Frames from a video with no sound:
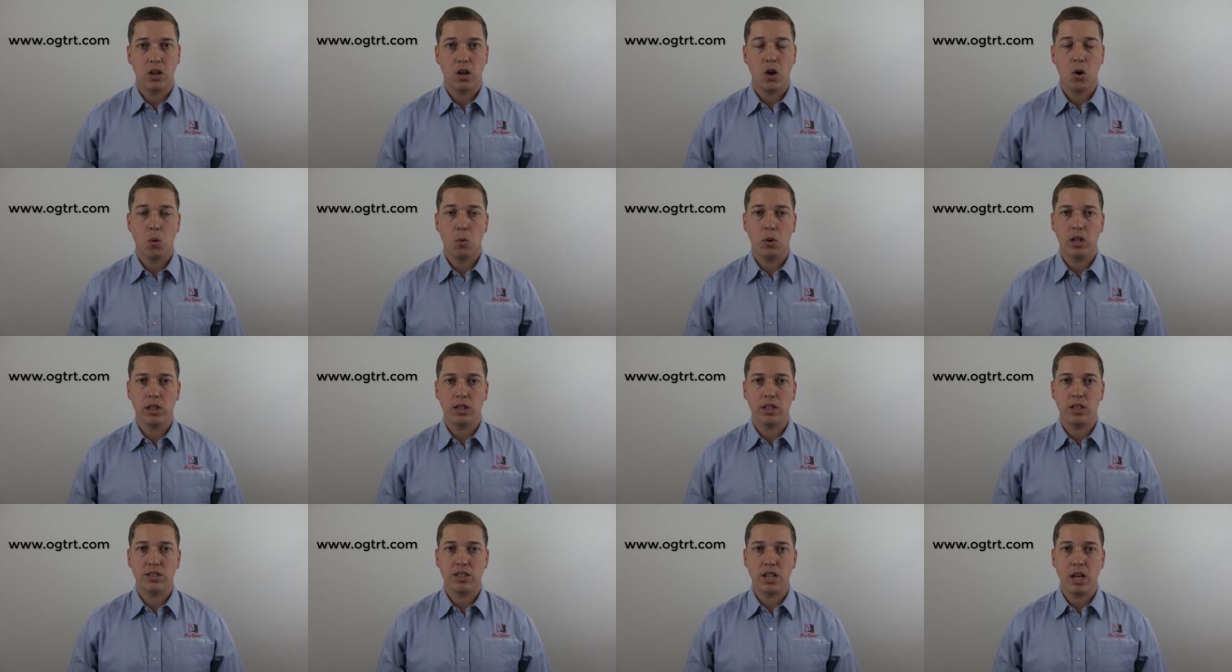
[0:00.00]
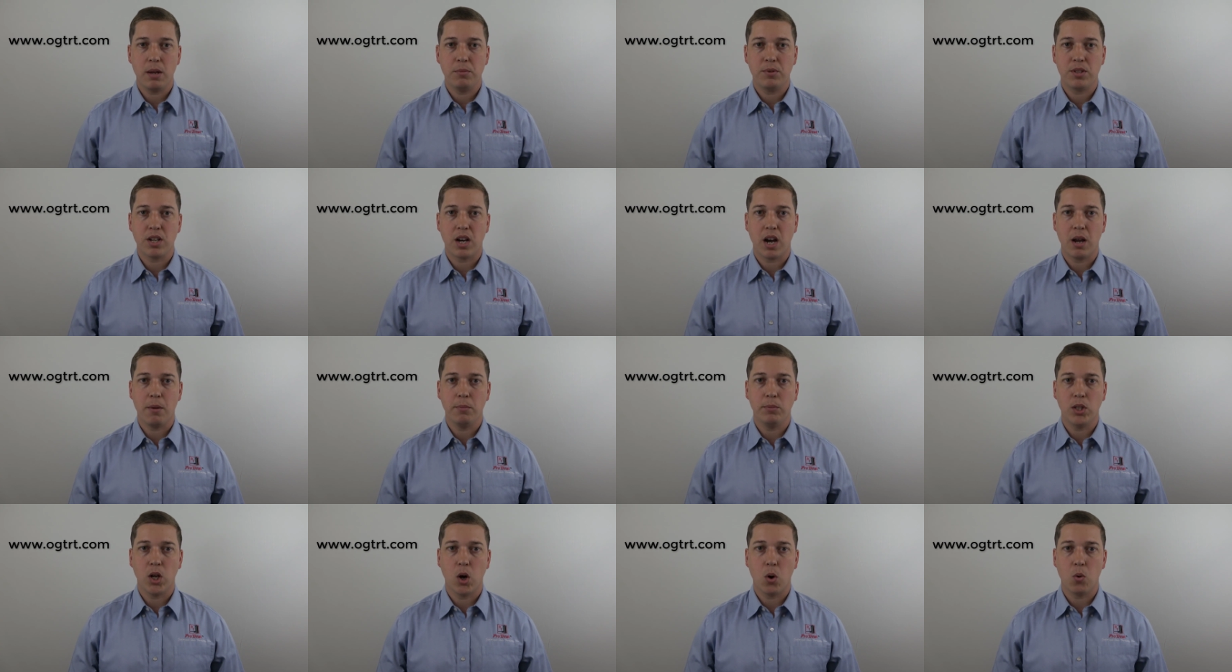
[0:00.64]
while at the same
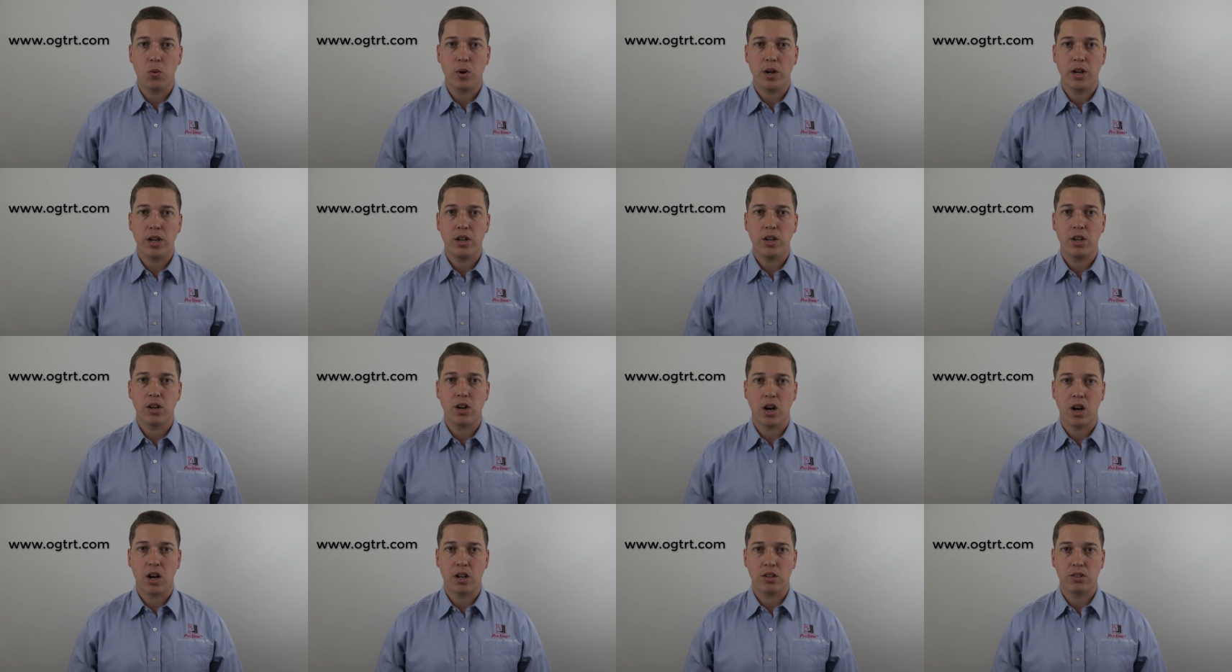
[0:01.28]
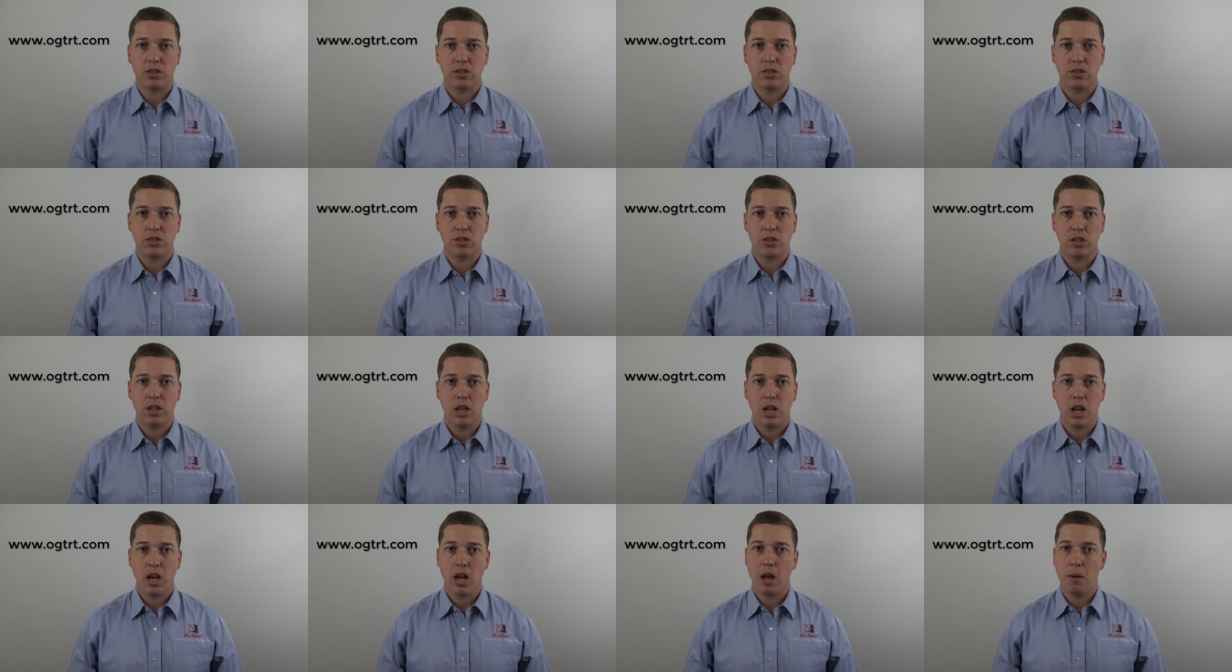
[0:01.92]
time lowering your costs
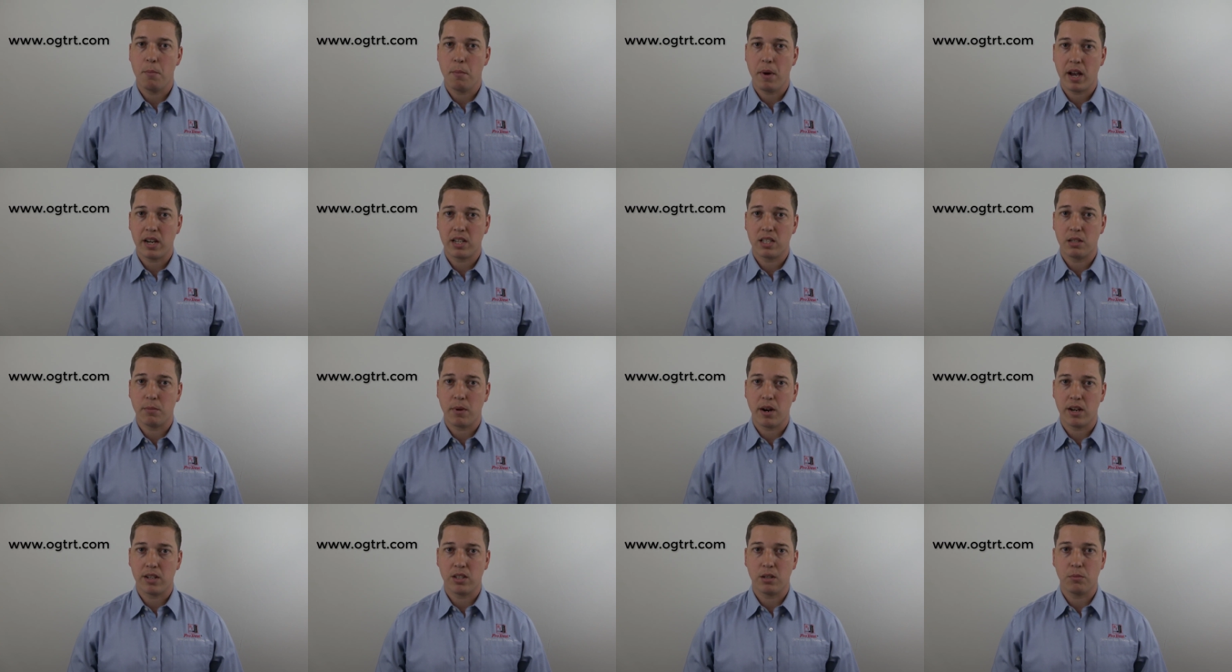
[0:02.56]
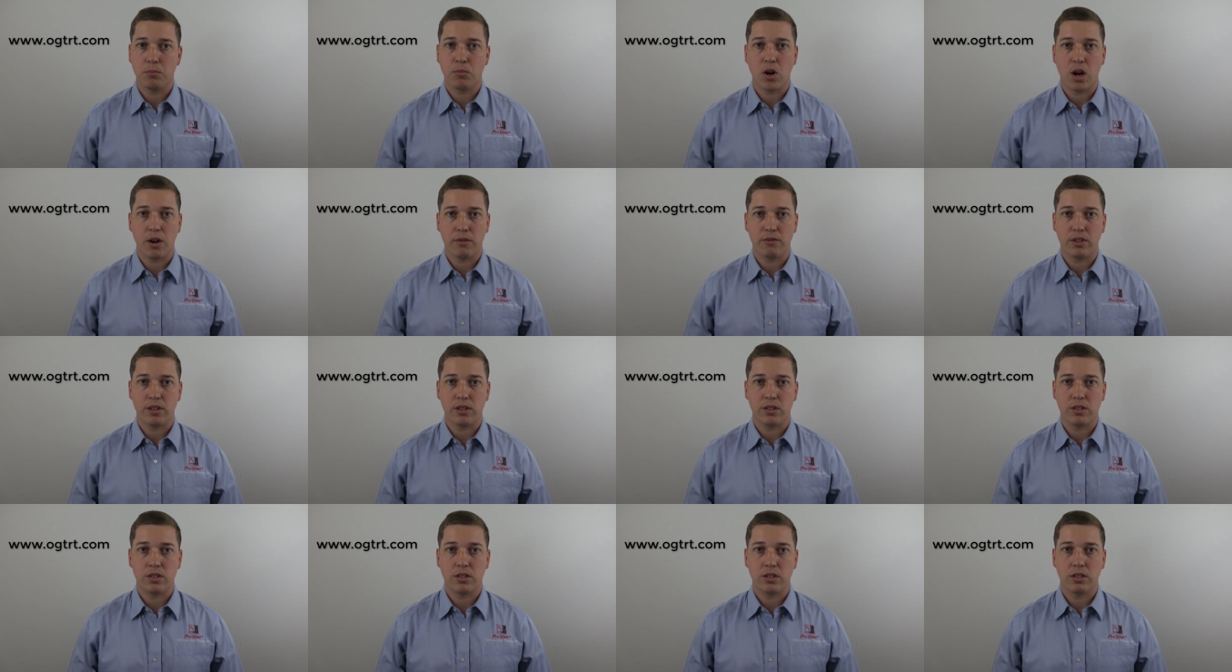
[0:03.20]
and maximizing
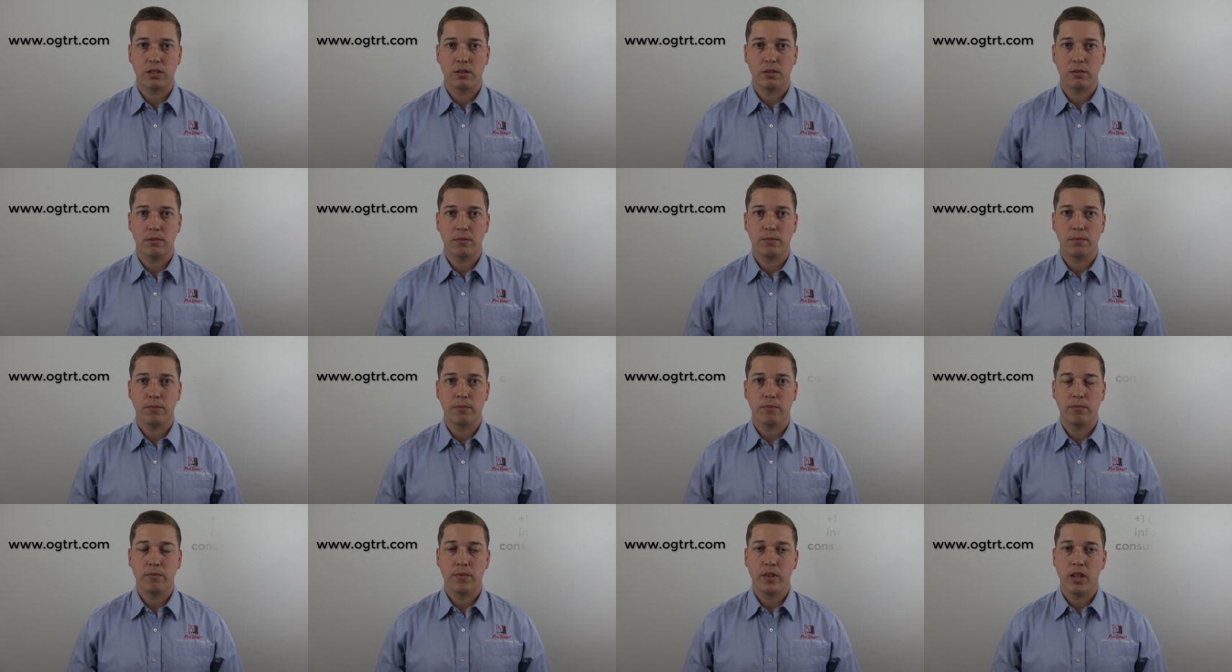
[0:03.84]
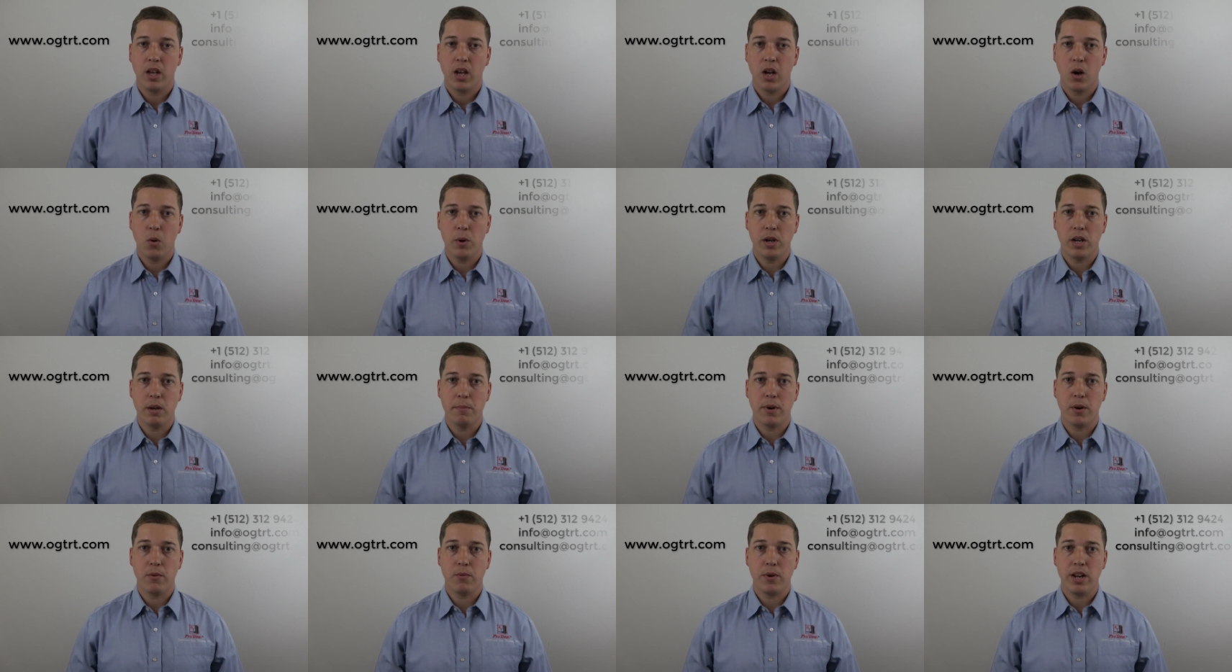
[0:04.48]
profits. And we
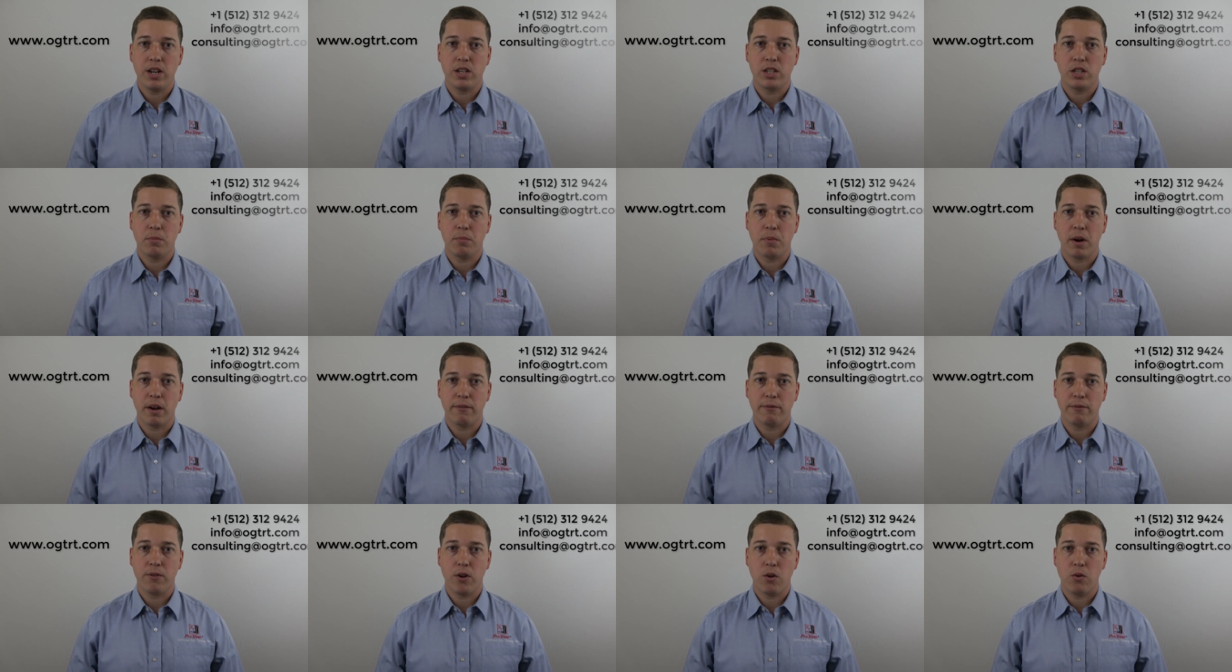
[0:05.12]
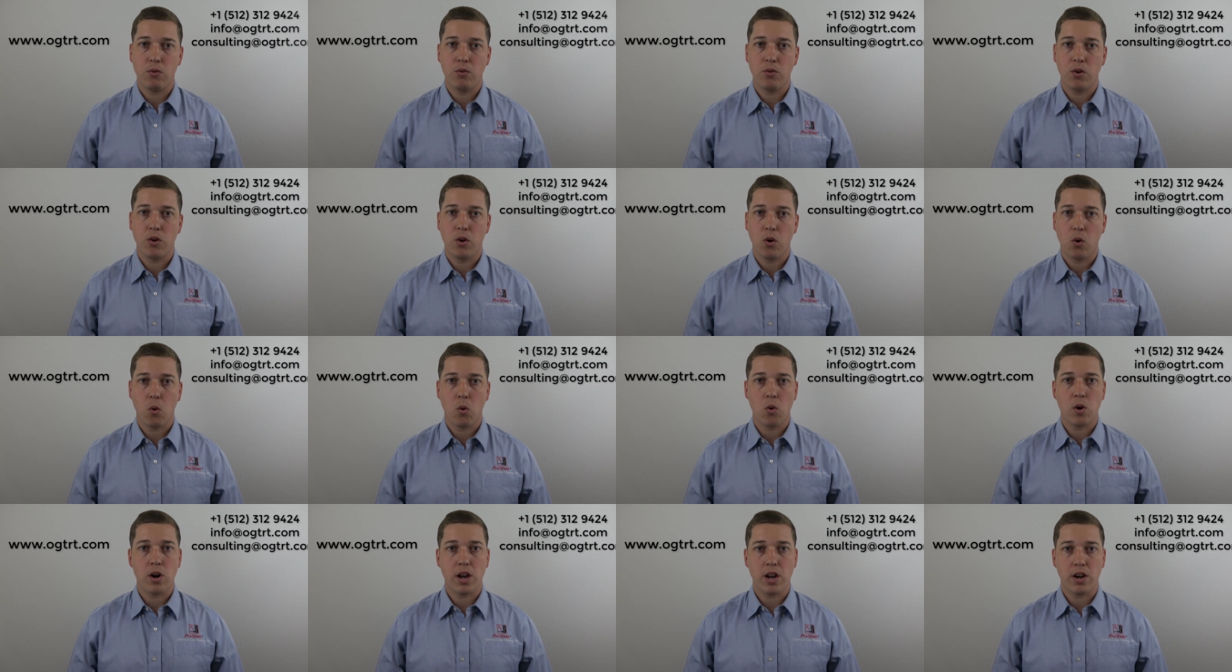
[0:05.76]
can be reached by phone
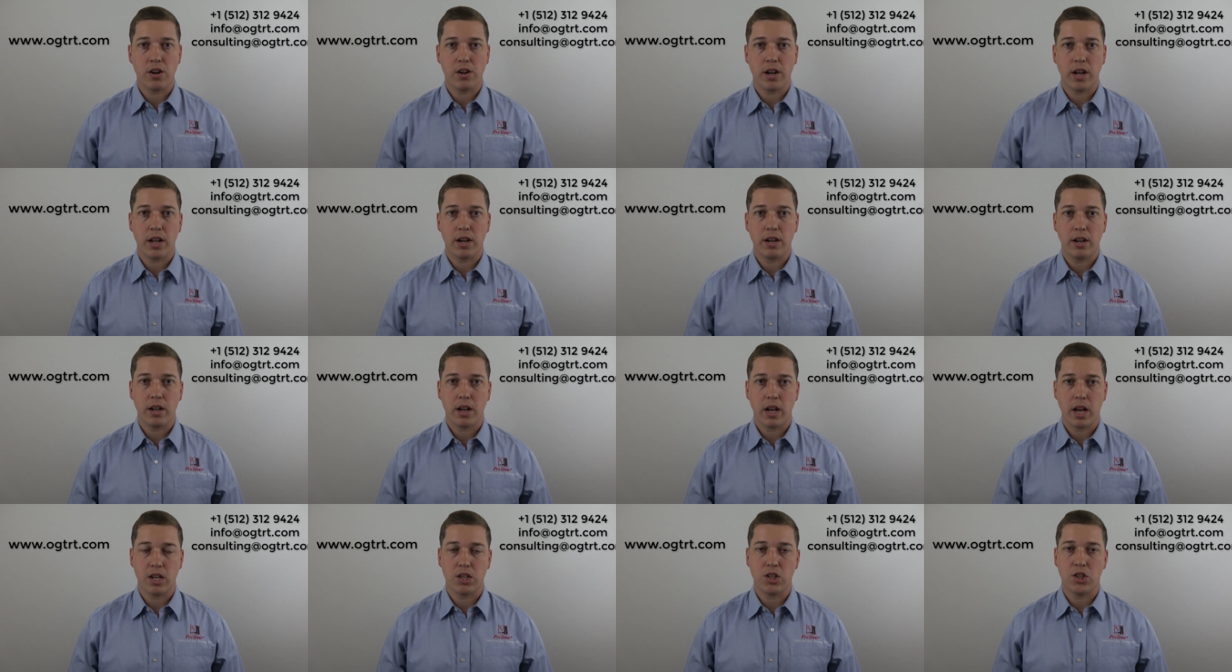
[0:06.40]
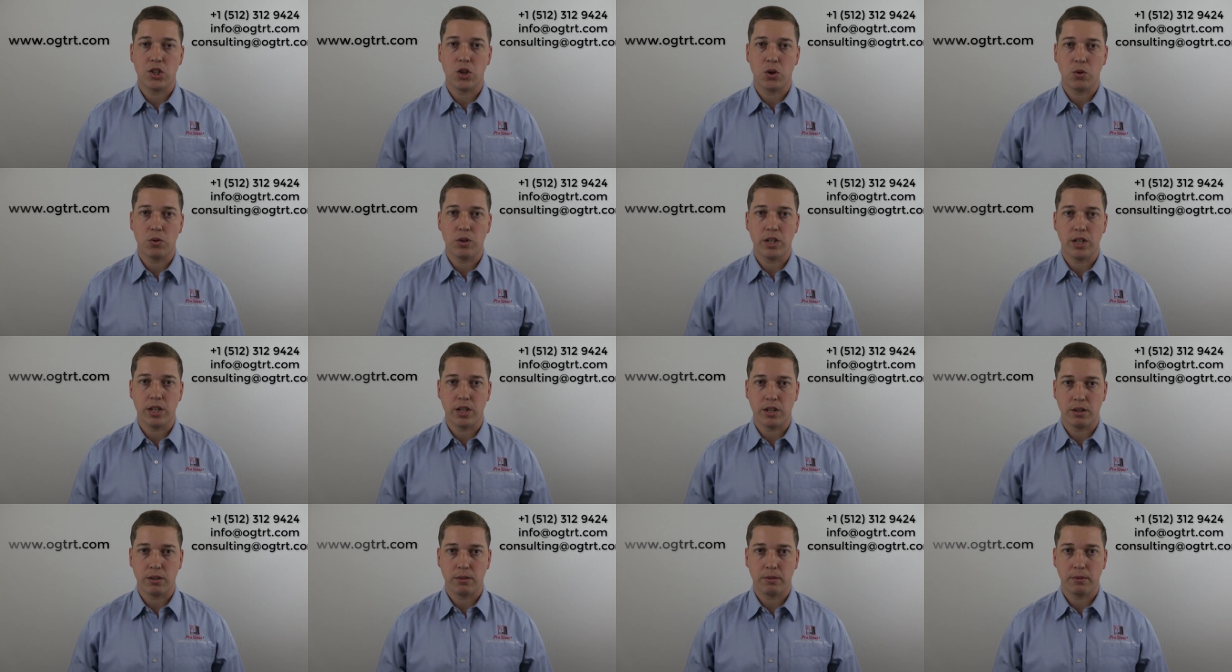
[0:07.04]
or internet as shown
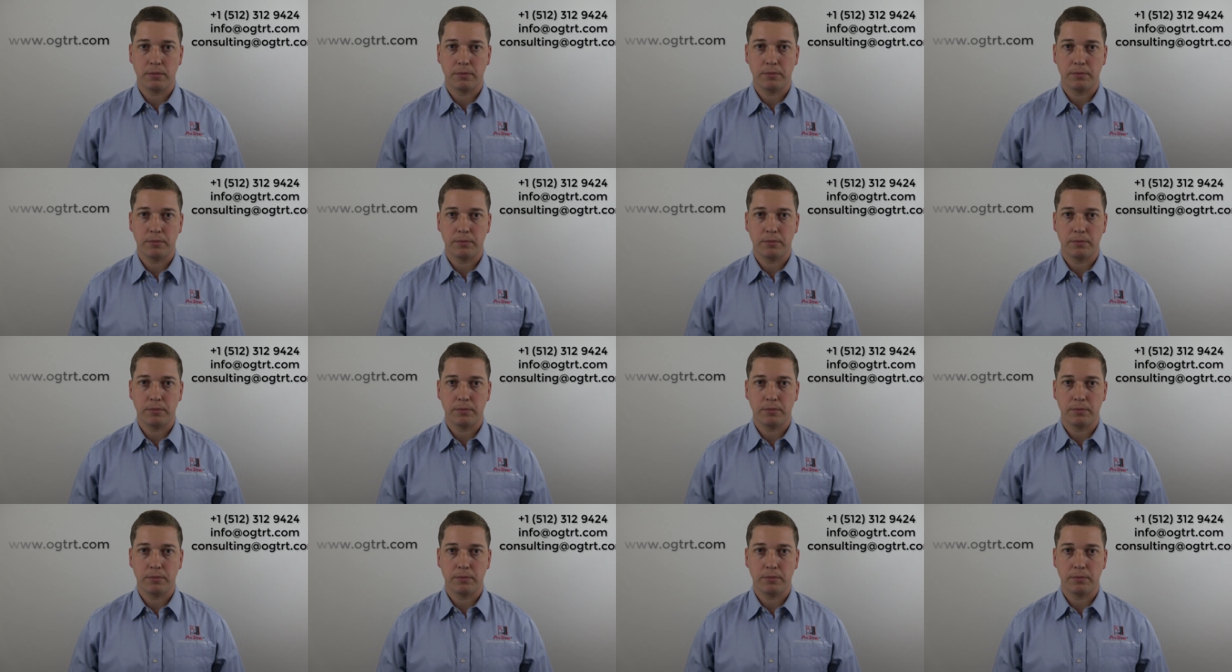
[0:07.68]
here.